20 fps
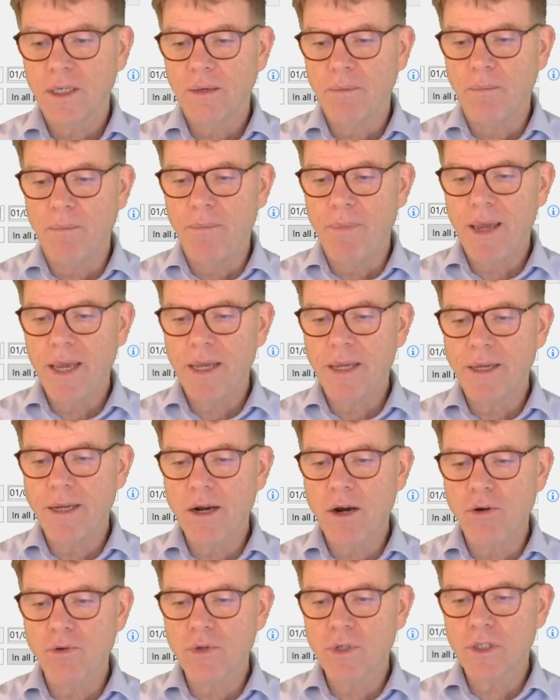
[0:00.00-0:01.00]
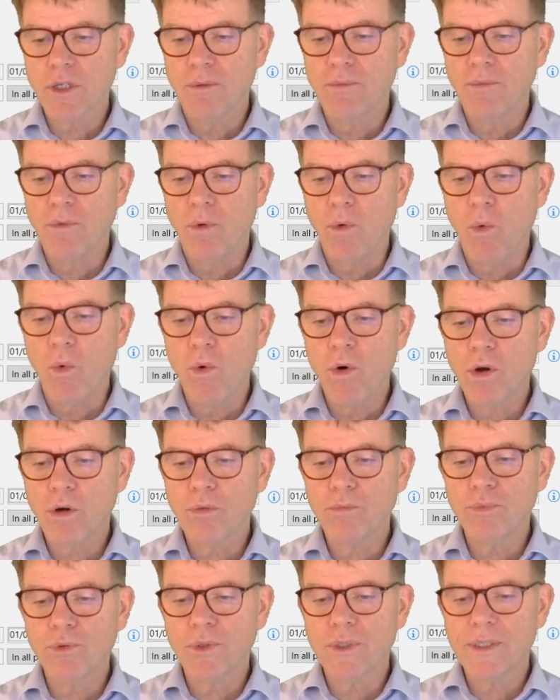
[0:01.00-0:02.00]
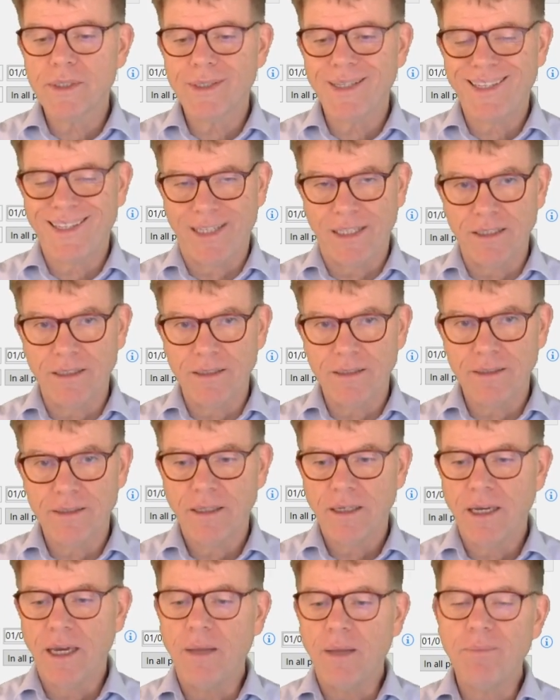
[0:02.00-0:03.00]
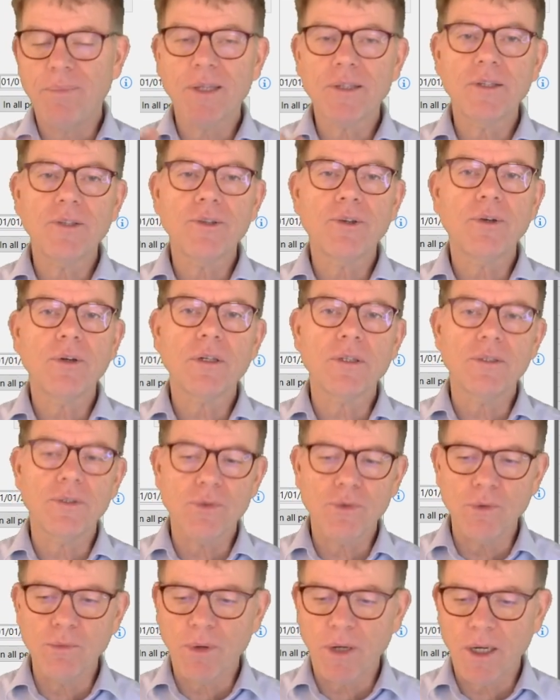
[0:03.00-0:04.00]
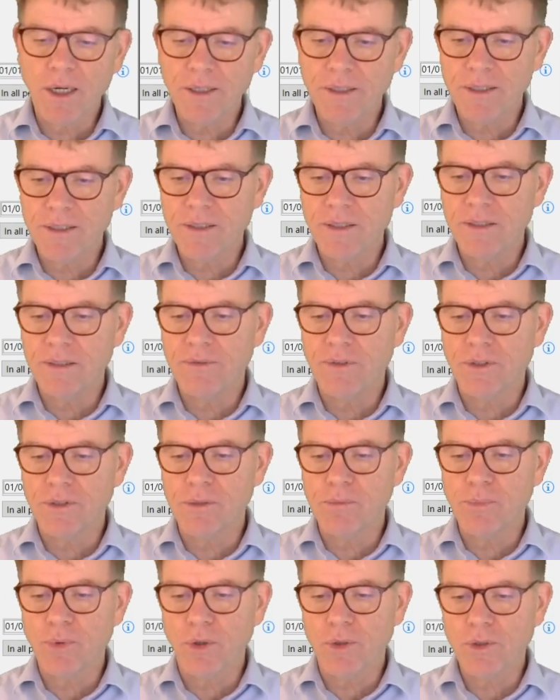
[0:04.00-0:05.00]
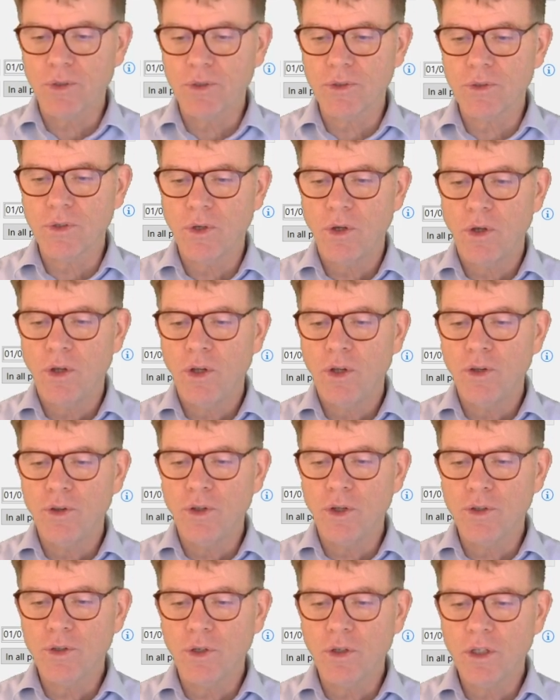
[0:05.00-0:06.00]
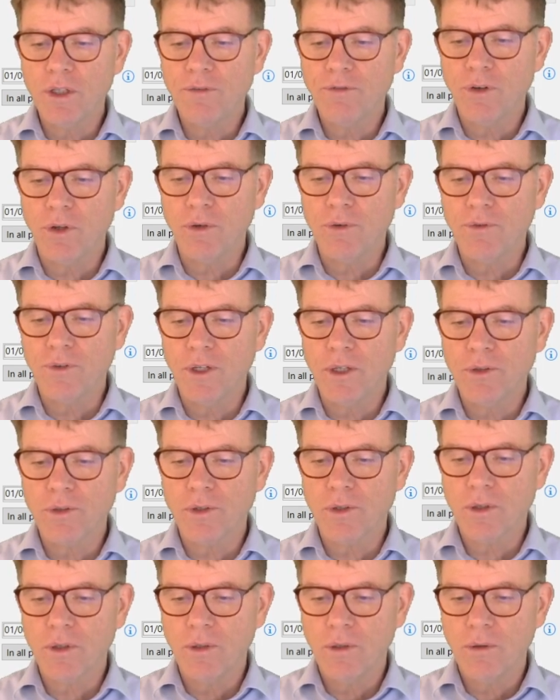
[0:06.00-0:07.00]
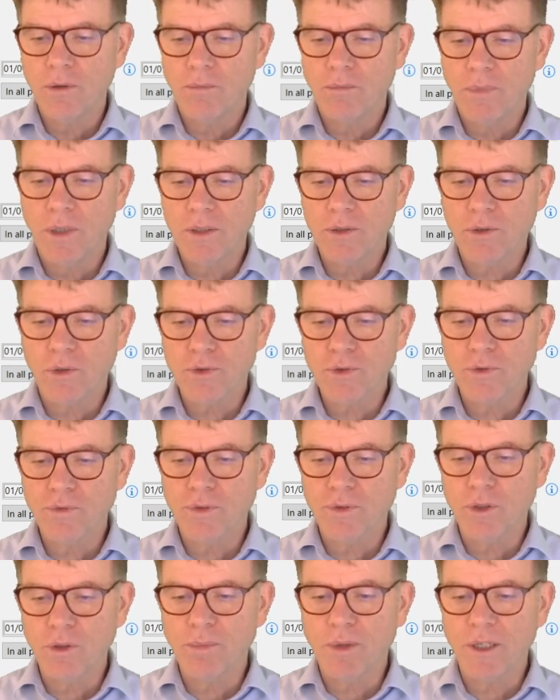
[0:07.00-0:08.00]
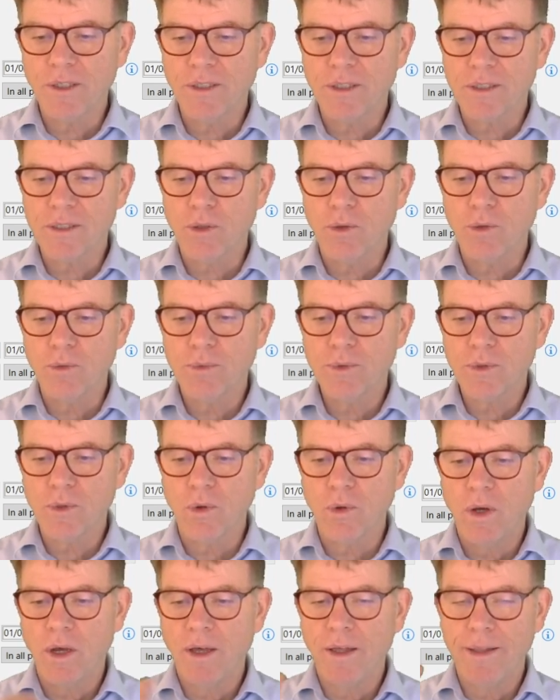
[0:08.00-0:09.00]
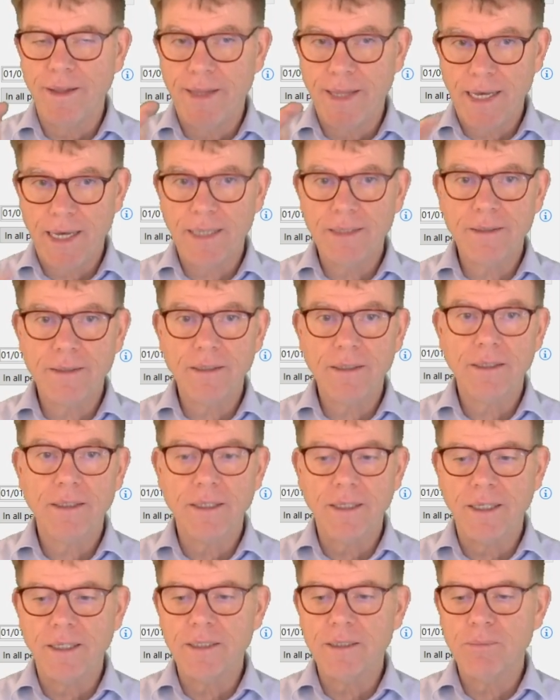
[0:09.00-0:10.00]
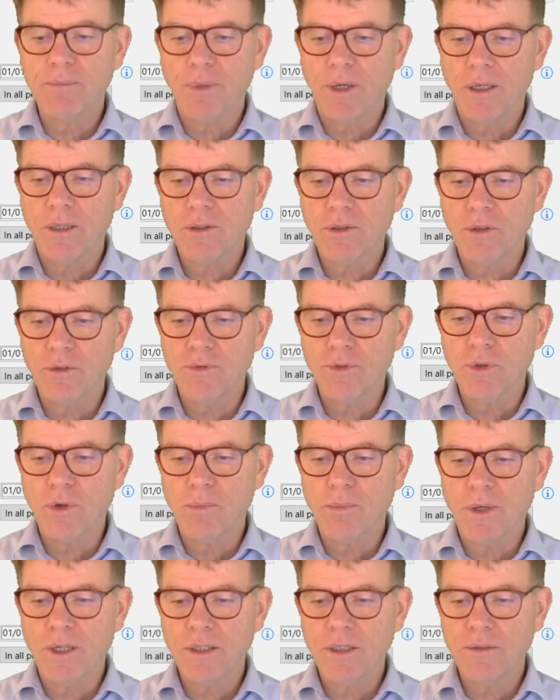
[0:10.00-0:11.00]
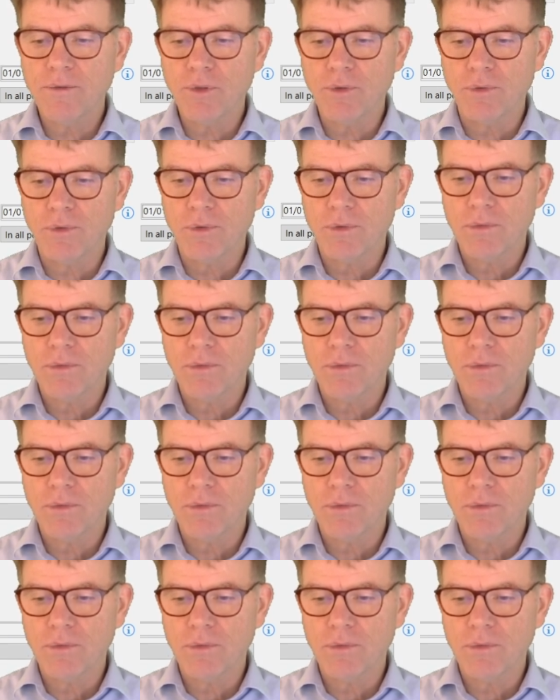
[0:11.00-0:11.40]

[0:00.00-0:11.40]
may include some workbook settings, and particularly in supply, this is very important, not only for the filter, but also for the planning scope. So that is part of your planning view.